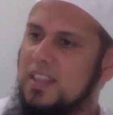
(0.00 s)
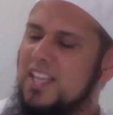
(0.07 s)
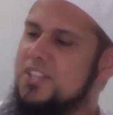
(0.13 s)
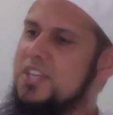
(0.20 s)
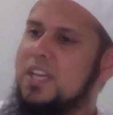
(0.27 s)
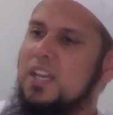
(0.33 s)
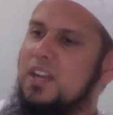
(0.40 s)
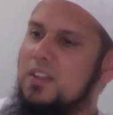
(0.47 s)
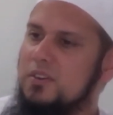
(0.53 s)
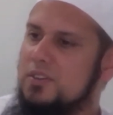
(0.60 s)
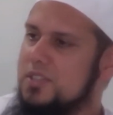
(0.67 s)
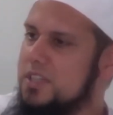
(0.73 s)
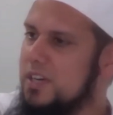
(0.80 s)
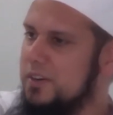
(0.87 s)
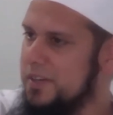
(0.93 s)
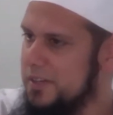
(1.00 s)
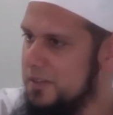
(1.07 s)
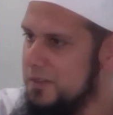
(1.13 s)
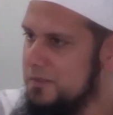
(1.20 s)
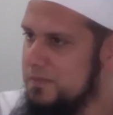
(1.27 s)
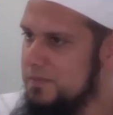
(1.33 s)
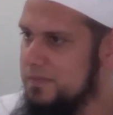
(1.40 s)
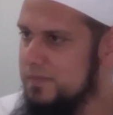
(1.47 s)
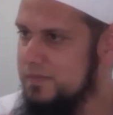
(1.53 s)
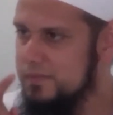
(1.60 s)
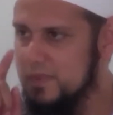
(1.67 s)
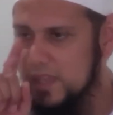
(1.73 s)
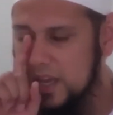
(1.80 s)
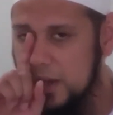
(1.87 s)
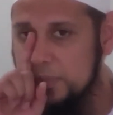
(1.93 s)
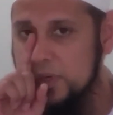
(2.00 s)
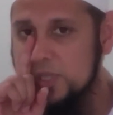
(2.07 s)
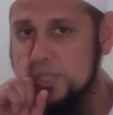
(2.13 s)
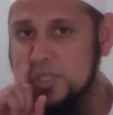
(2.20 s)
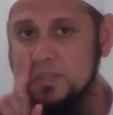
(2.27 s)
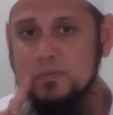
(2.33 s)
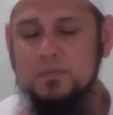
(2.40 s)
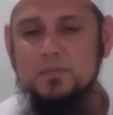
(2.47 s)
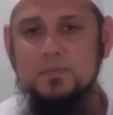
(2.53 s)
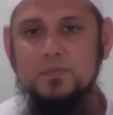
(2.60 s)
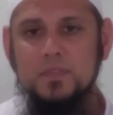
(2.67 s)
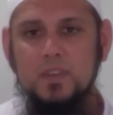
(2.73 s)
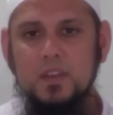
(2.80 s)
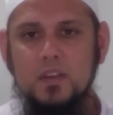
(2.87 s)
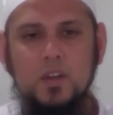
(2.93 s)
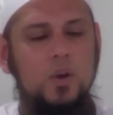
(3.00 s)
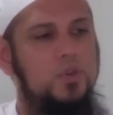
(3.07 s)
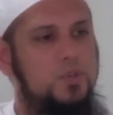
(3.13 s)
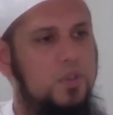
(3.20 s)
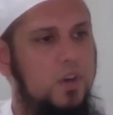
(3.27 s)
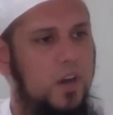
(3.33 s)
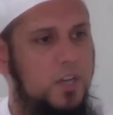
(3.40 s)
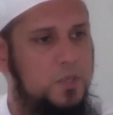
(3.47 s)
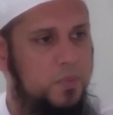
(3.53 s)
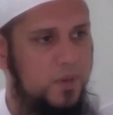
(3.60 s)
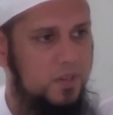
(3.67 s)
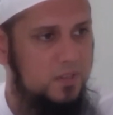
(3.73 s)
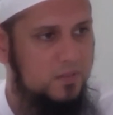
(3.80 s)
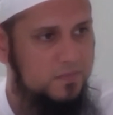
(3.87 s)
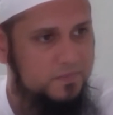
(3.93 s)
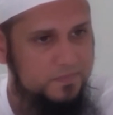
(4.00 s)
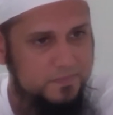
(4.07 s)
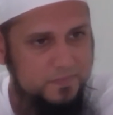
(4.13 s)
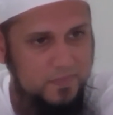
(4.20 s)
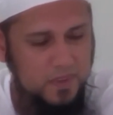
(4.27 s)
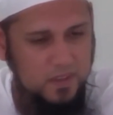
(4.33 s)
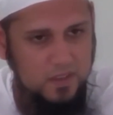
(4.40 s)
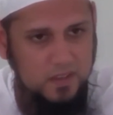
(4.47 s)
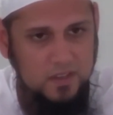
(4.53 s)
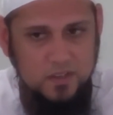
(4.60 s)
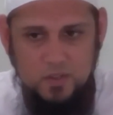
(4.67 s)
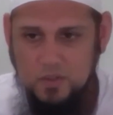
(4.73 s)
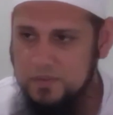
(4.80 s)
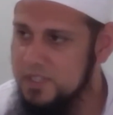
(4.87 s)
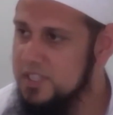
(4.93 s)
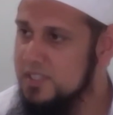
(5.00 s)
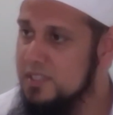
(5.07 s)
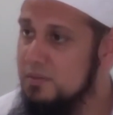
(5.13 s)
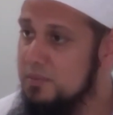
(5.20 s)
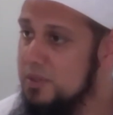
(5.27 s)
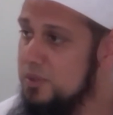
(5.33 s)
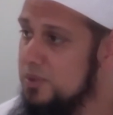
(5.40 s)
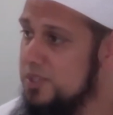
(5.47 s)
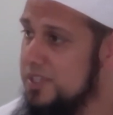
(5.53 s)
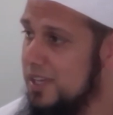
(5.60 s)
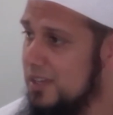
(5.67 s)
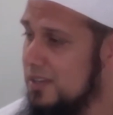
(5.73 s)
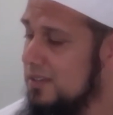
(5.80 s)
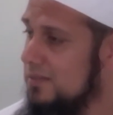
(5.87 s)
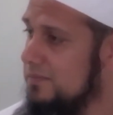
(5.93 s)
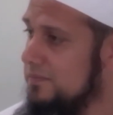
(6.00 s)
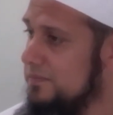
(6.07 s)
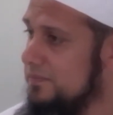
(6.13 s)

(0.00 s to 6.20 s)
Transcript: Let's take another scenario. A person goes to the hospital to visit someone who's sick.